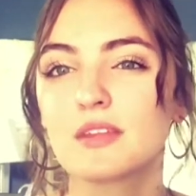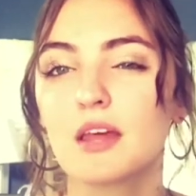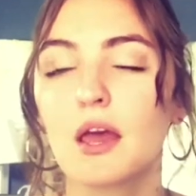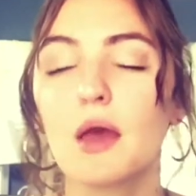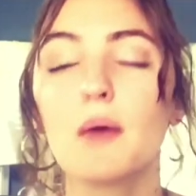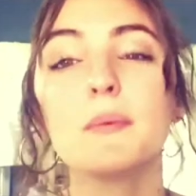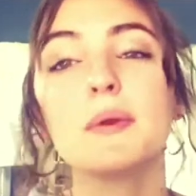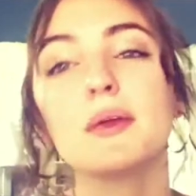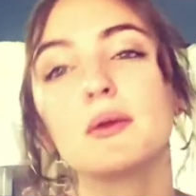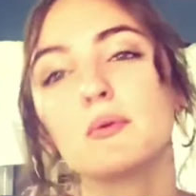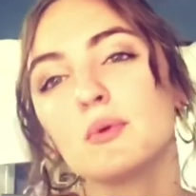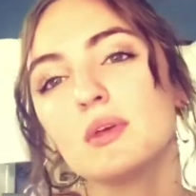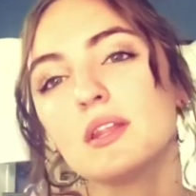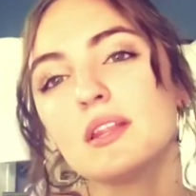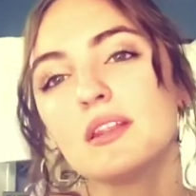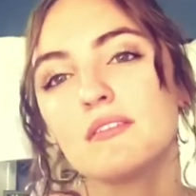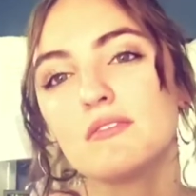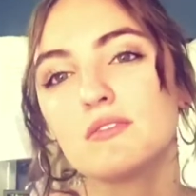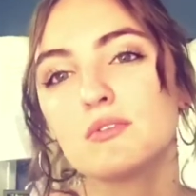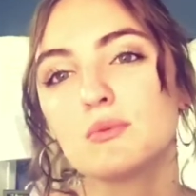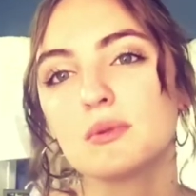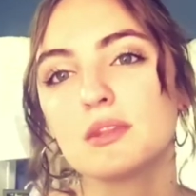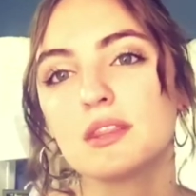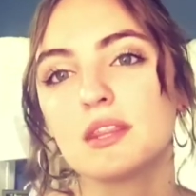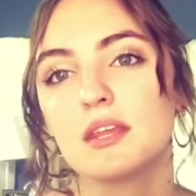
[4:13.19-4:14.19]
we
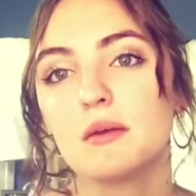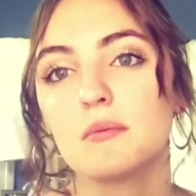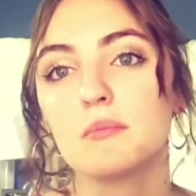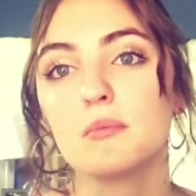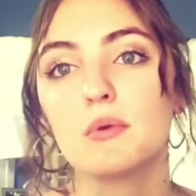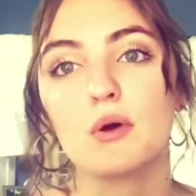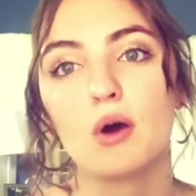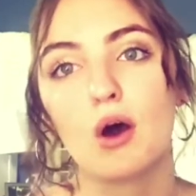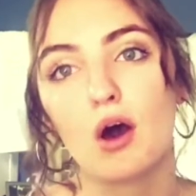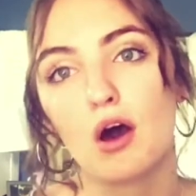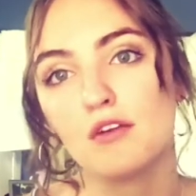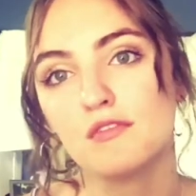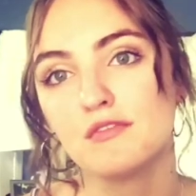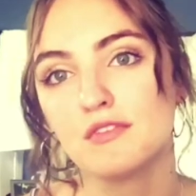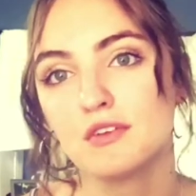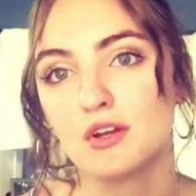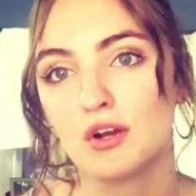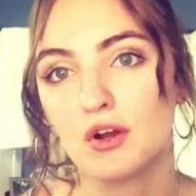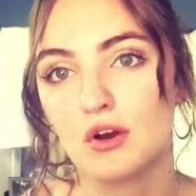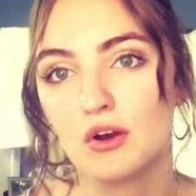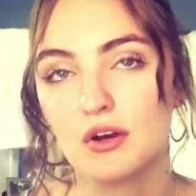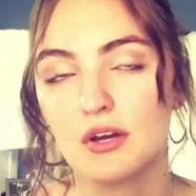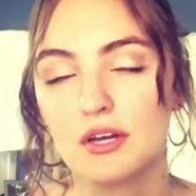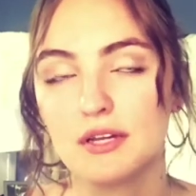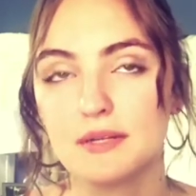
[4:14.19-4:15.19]
lived with them off and
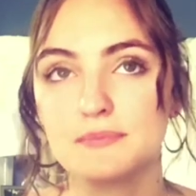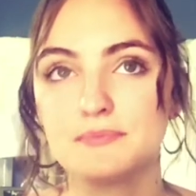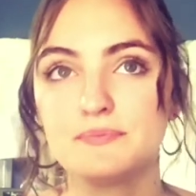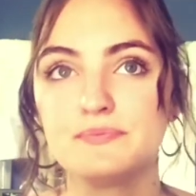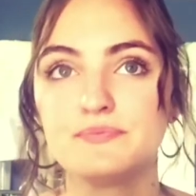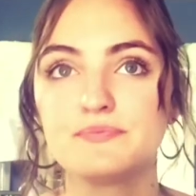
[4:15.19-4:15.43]
on,